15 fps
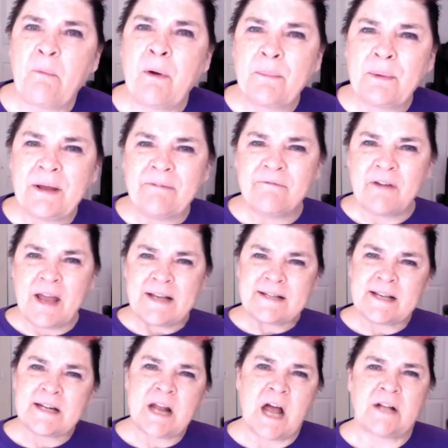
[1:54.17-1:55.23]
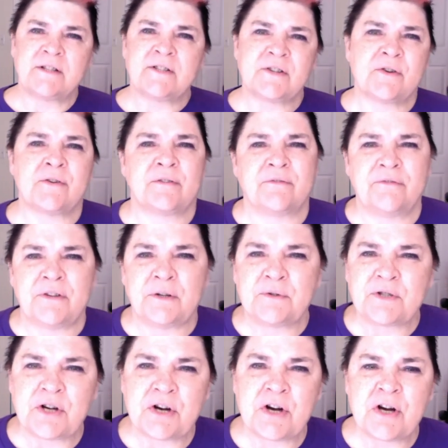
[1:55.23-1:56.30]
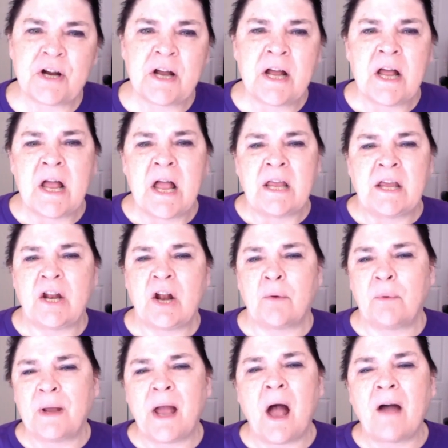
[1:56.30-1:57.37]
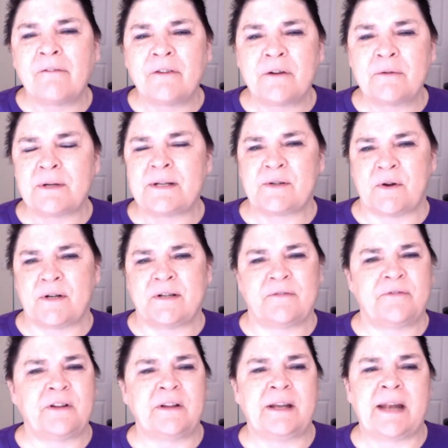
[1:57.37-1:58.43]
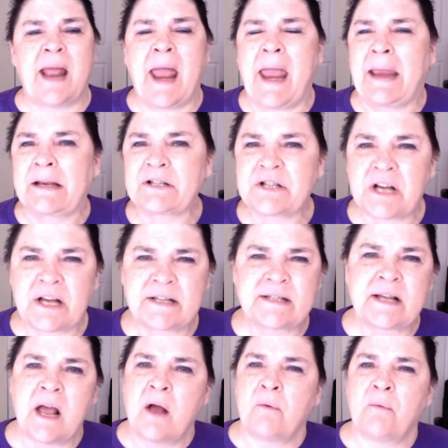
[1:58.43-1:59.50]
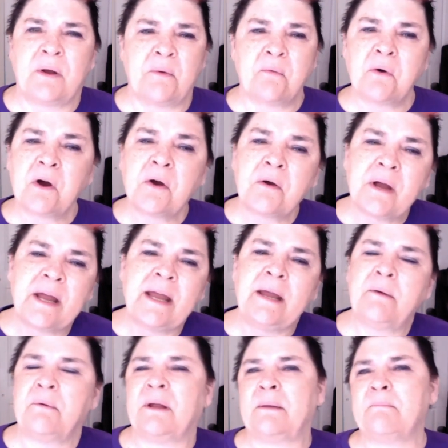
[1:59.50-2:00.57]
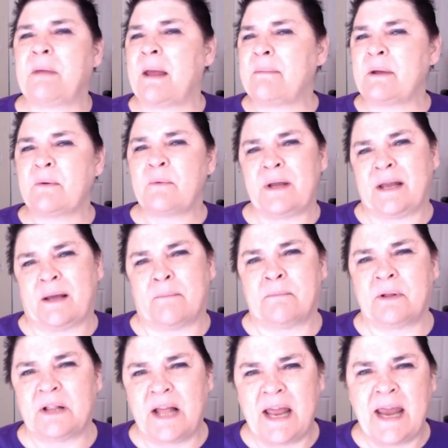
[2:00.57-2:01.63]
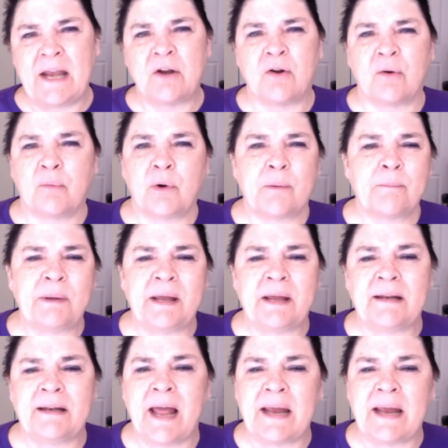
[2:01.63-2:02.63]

when we face an uncertain future you know we often resort to feeling anxious we worry we maybe we complain or we're being